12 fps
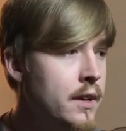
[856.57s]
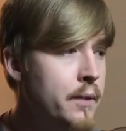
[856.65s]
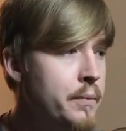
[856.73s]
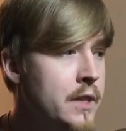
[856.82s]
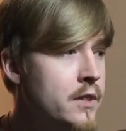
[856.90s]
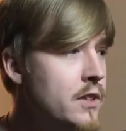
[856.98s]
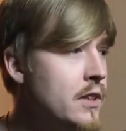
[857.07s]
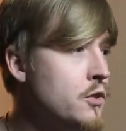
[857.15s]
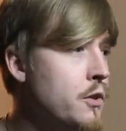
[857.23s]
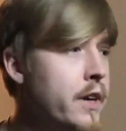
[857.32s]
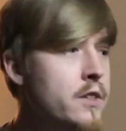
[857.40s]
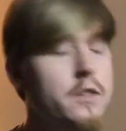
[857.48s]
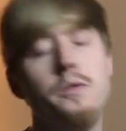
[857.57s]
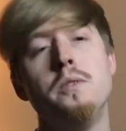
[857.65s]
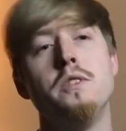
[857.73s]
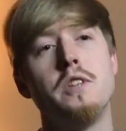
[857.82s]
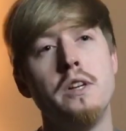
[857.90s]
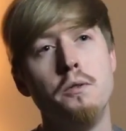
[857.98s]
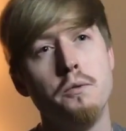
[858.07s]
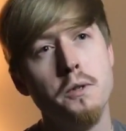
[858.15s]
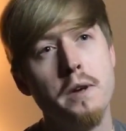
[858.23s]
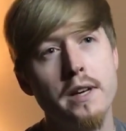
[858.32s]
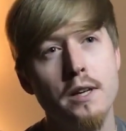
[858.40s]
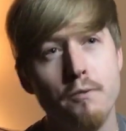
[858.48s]
I mean, it's crazy doing this
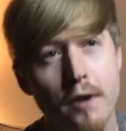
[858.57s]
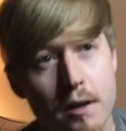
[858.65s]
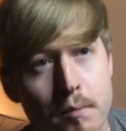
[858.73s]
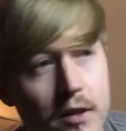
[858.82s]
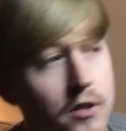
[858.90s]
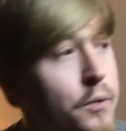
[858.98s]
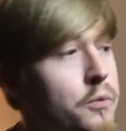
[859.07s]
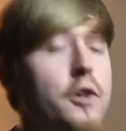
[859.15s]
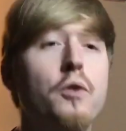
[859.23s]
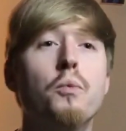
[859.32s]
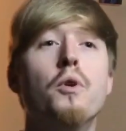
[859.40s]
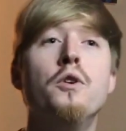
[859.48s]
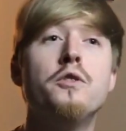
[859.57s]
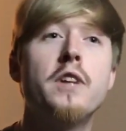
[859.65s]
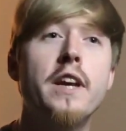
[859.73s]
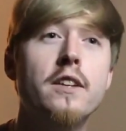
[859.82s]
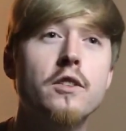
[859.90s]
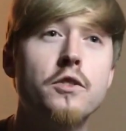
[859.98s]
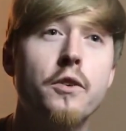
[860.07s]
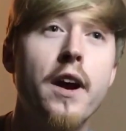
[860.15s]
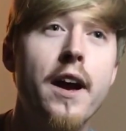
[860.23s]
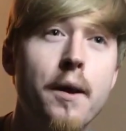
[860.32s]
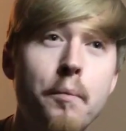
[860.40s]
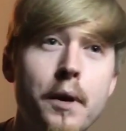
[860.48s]
interview. I keep finding myself saying words can't
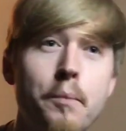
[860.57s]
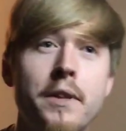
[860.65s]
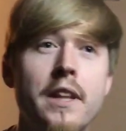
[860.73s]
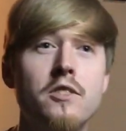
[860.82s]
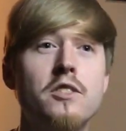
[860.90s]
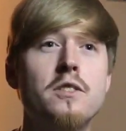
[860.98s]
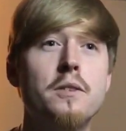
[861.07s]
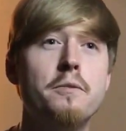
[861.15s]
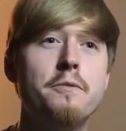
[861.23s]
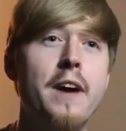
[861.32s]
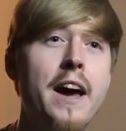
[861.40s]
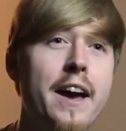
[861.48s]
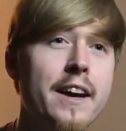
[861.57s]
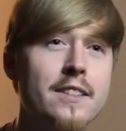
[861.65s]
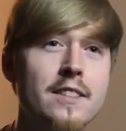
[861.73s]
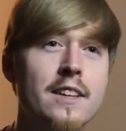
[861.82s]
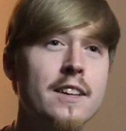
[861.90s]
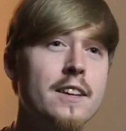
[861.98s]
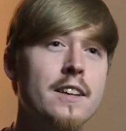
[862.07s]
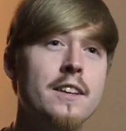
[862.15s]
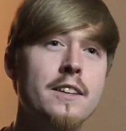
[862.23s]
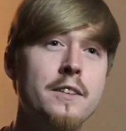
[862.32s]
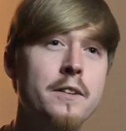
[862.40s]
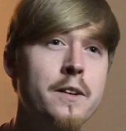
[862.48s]
describe, but I mean, that's just a fact.
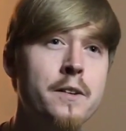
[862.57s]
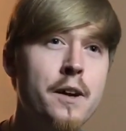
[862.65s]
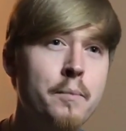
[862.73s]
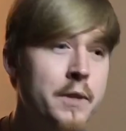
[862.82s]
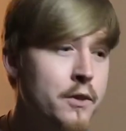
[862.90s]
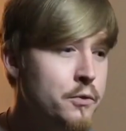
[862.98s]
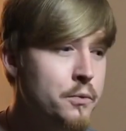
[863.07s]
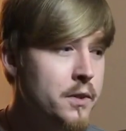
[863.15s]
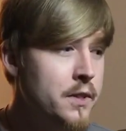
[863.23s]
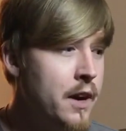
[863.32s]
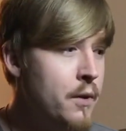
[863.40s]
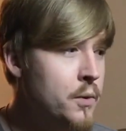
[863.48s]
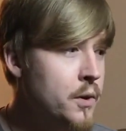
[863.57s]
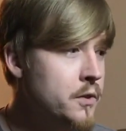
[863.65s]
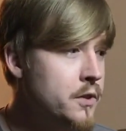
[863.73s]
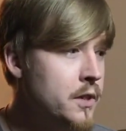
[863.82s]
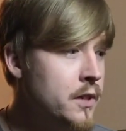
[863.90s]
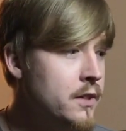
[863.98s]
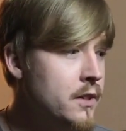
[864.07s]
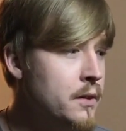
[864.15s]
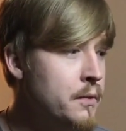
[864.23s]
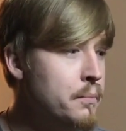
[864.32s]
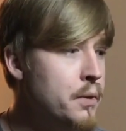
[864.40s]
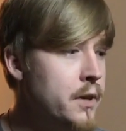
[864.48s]
You know, I mean, there's really not words
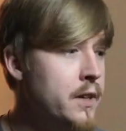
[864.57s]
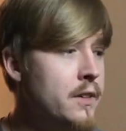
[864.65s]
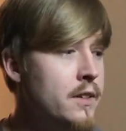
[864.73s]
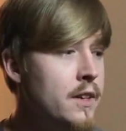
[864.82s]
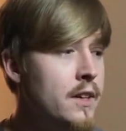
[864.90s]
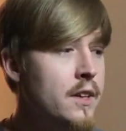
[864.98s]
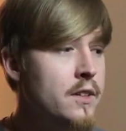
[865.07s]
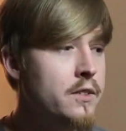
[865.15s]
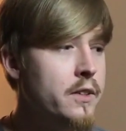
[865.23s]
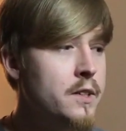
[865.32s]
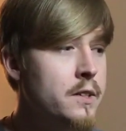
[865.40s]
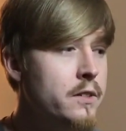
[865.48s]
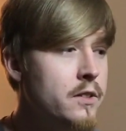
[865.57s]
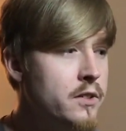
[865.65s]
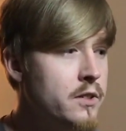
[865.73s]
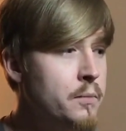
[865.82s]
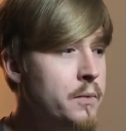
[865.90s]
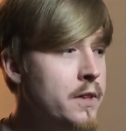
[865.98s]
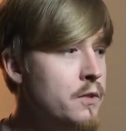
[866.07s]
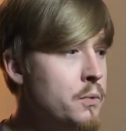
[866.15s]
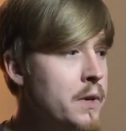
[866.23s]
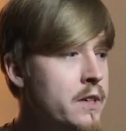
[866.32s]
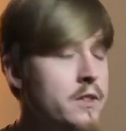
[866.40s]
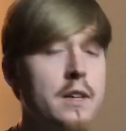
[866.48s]
to put to some of these
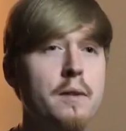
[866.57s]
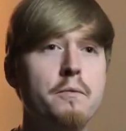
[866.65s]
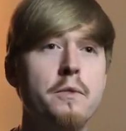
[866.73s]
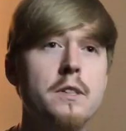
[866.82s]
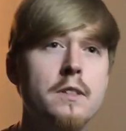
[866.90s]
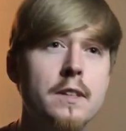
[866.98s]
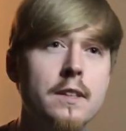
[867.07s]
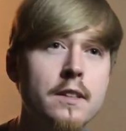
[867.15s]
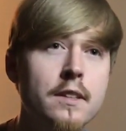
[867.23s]
ways that I'm feeling,